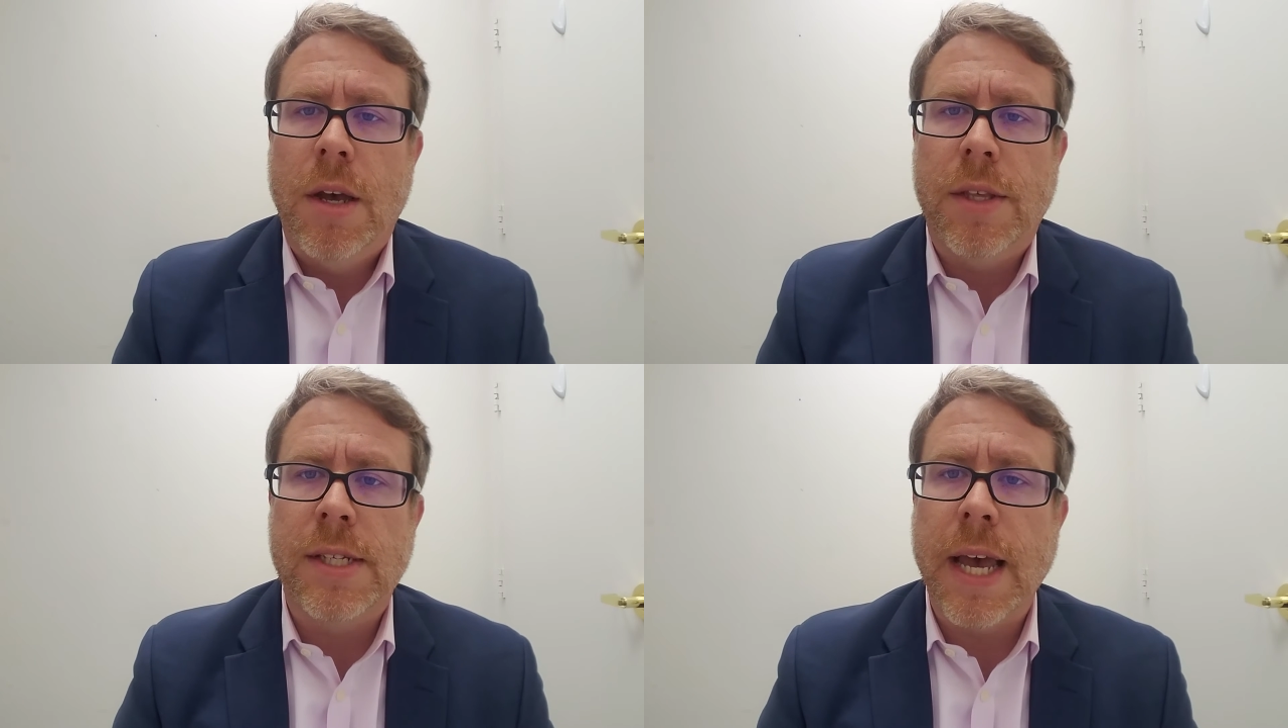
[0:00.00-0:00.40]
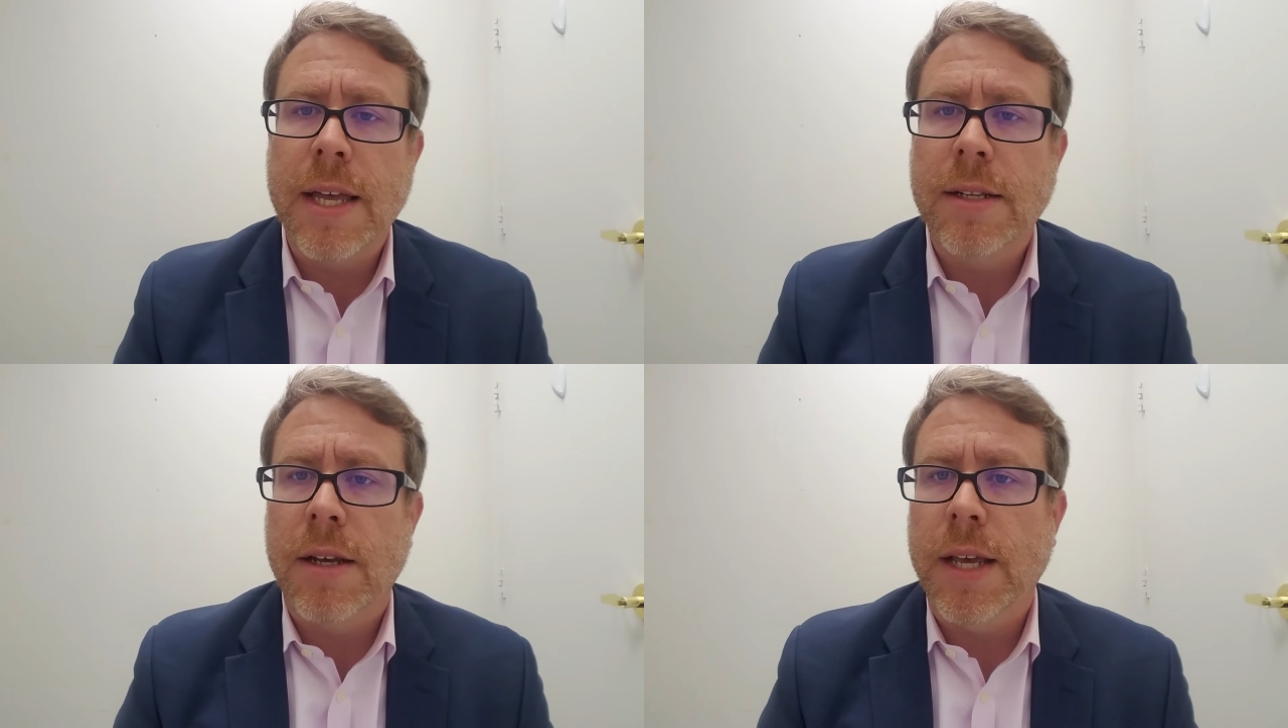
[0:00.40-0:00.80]
The
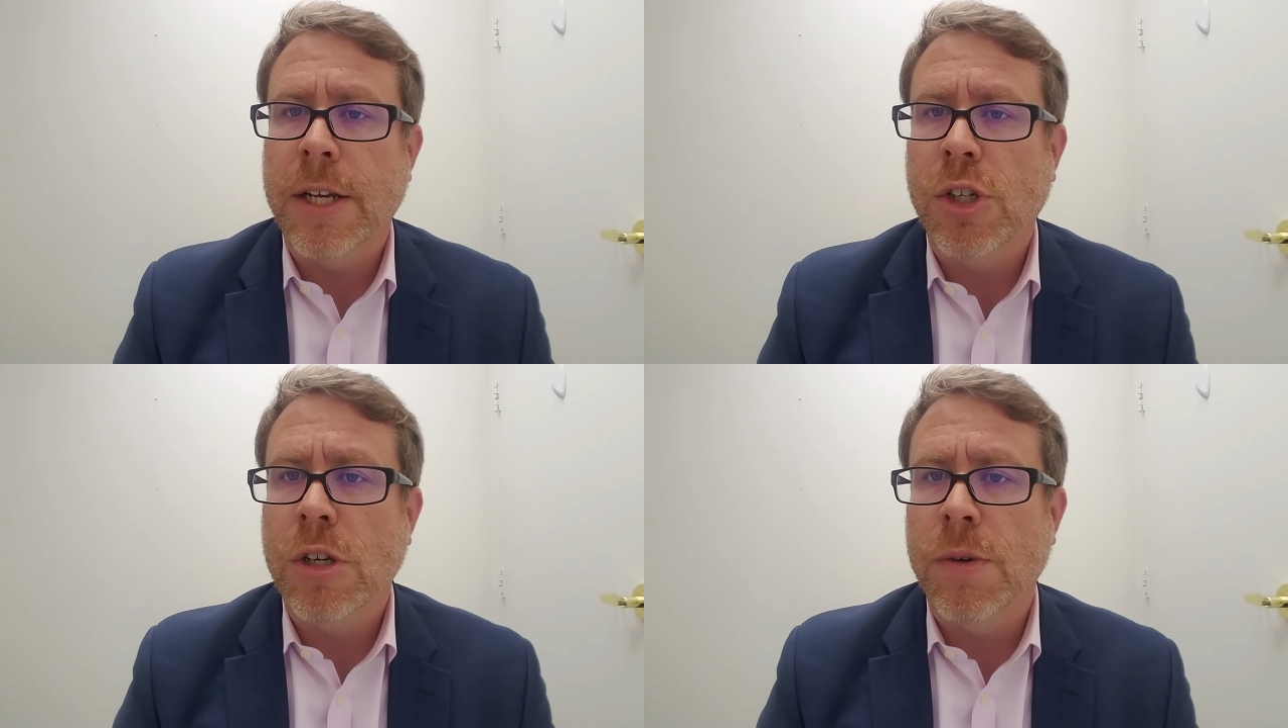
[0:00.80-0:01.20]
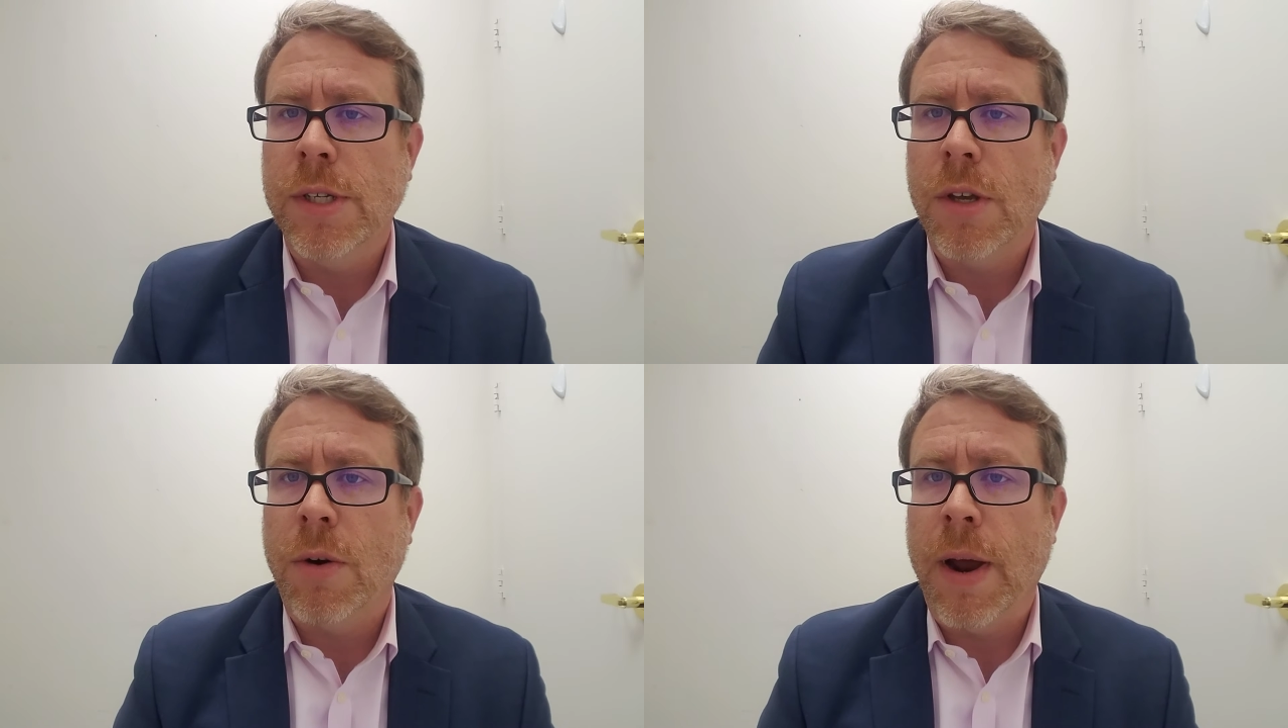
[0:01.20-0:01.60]
second issue
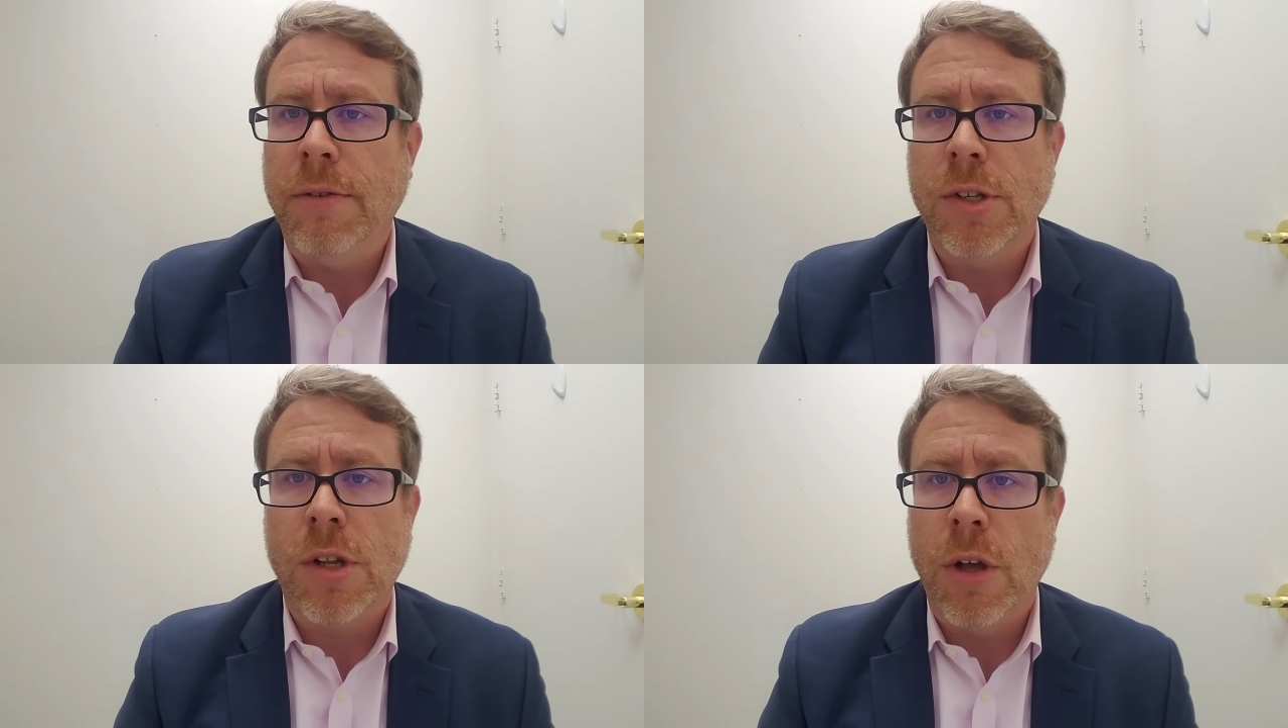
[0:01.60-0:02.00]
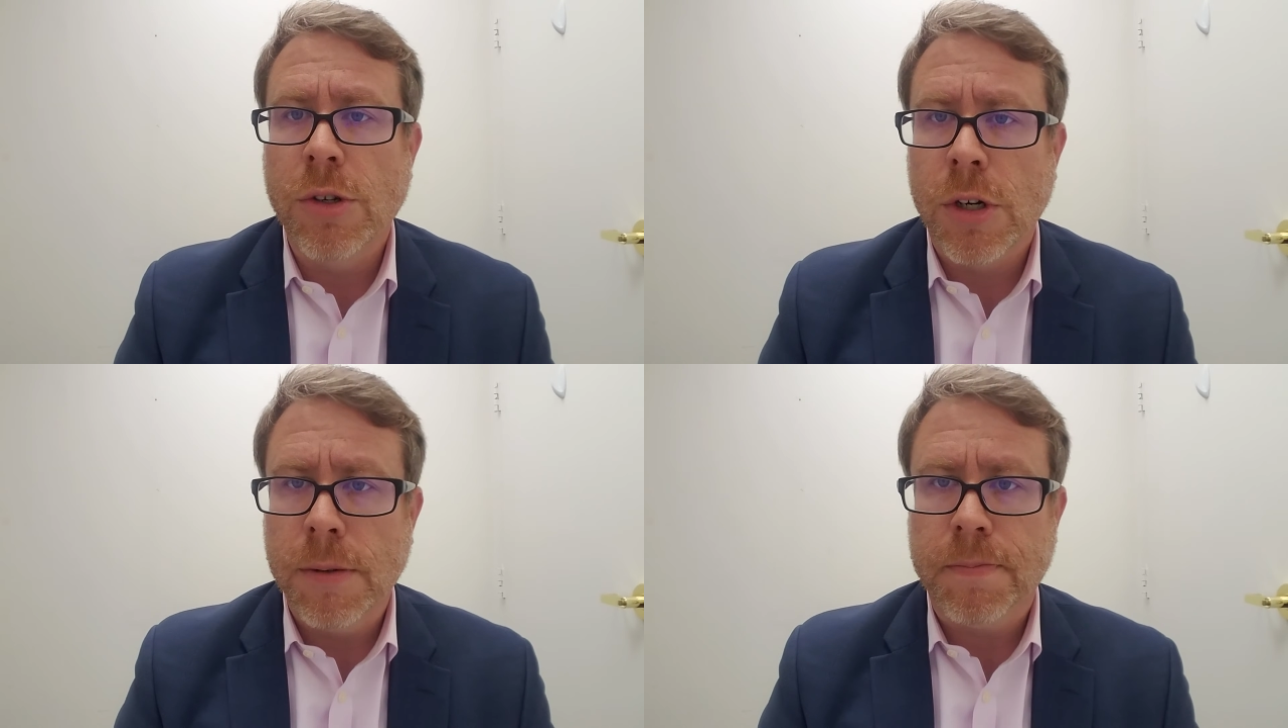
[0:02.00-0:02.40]
is around
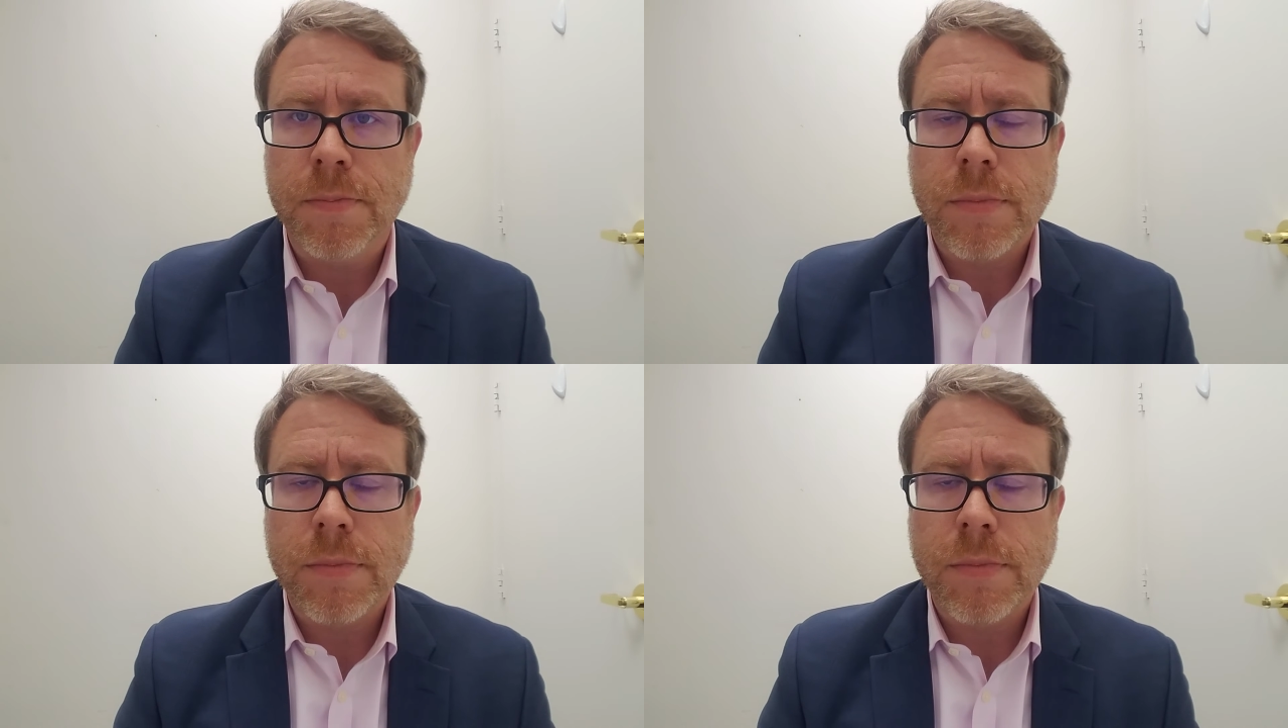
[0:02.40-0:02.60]
disclosure.